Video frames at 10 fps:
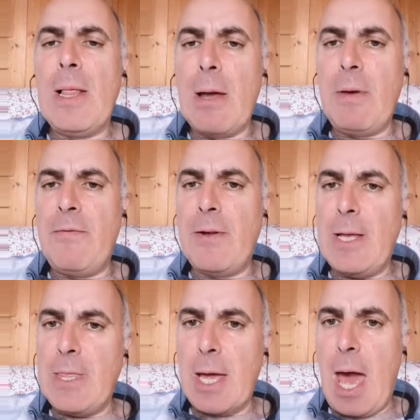Let me fill
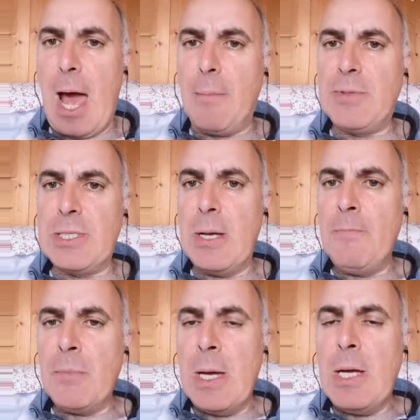in the gaps.
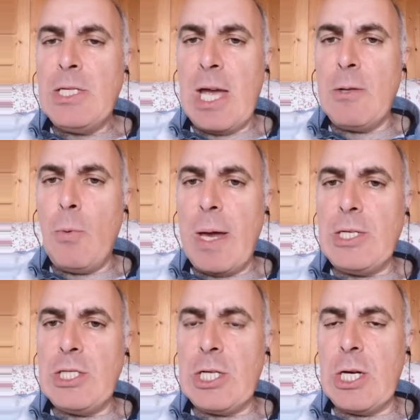10
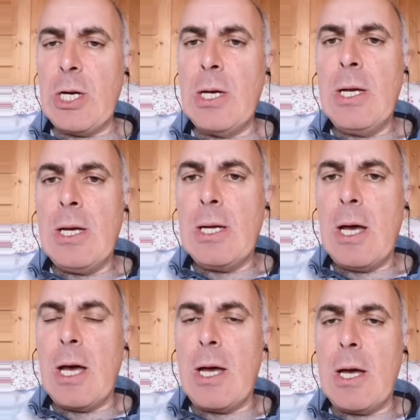ways to
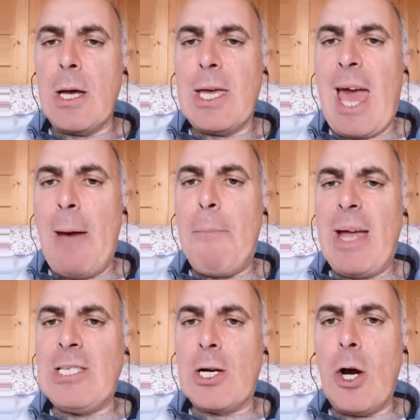get
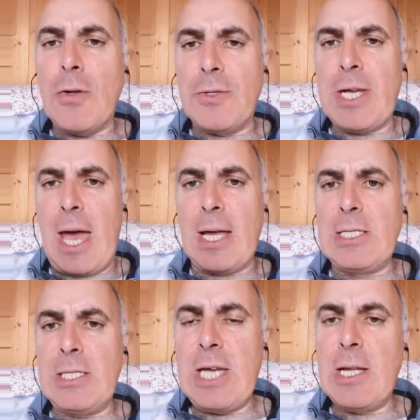better contacts,
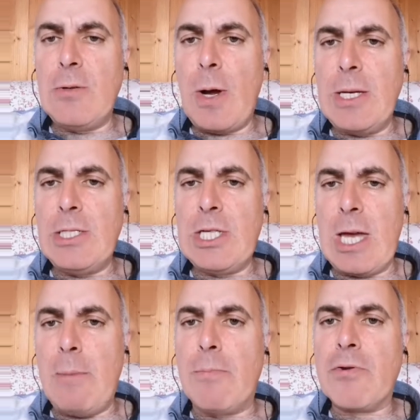10 ways to
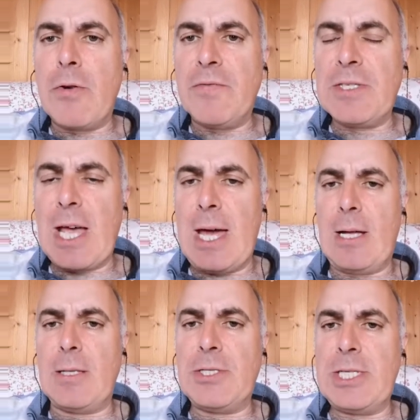improve
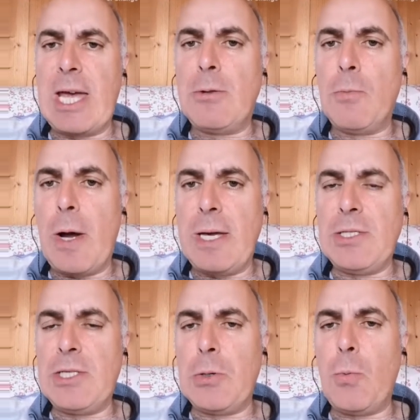sales, 10
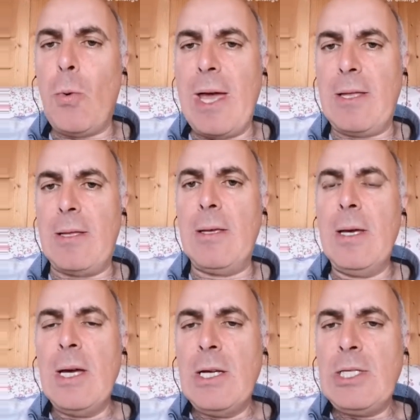ways to win,
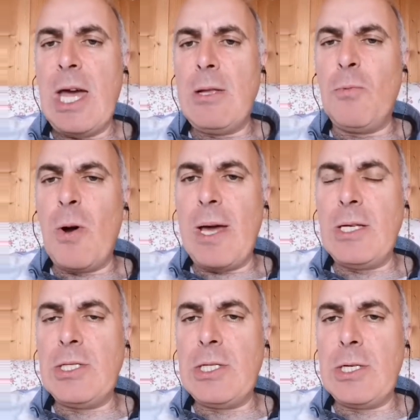10
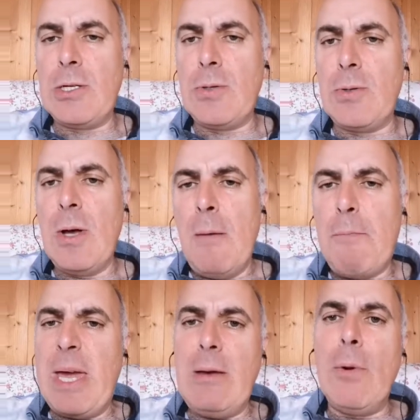ways to
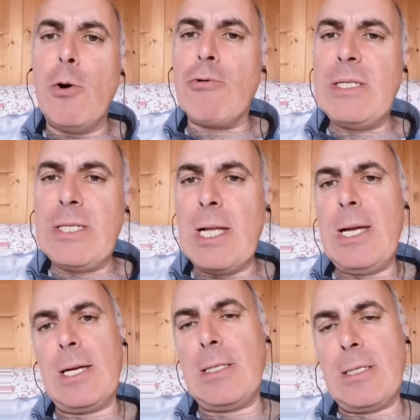be more
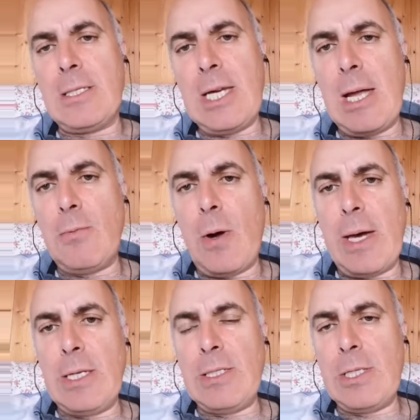resilient, 10
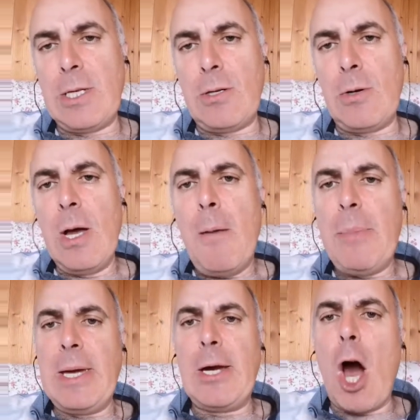ways to
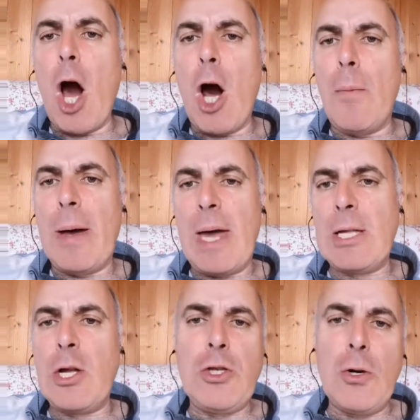be calmer
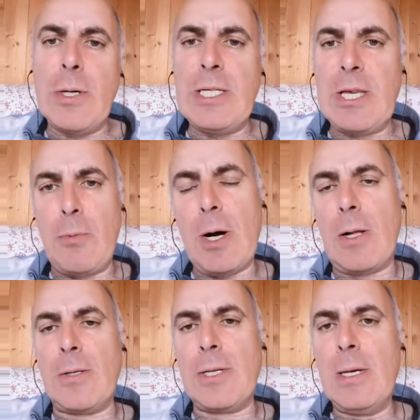in a noisy
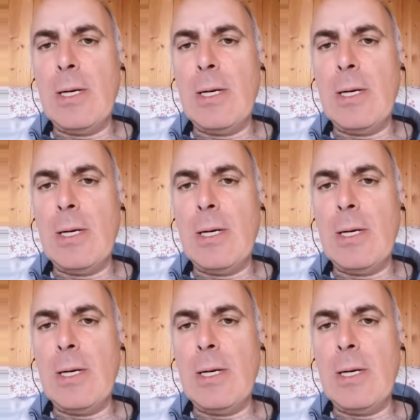world.